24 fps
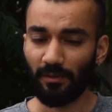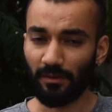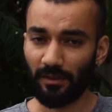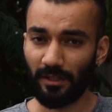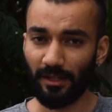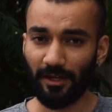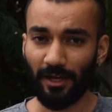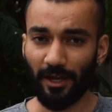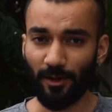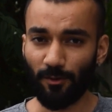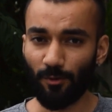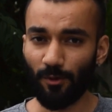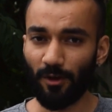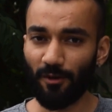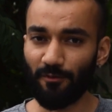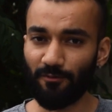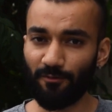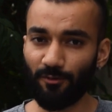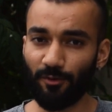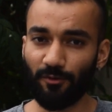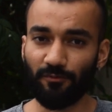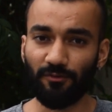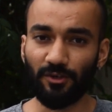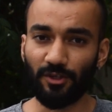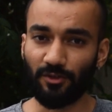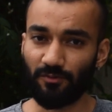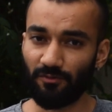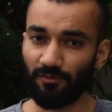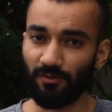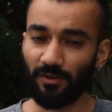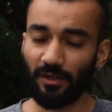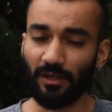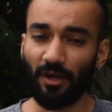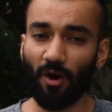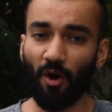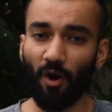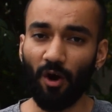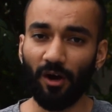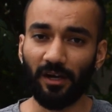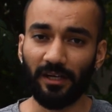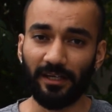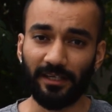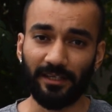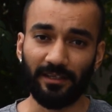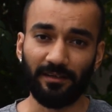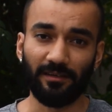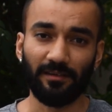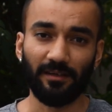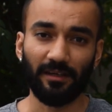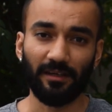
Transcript: the regular food which we all eat,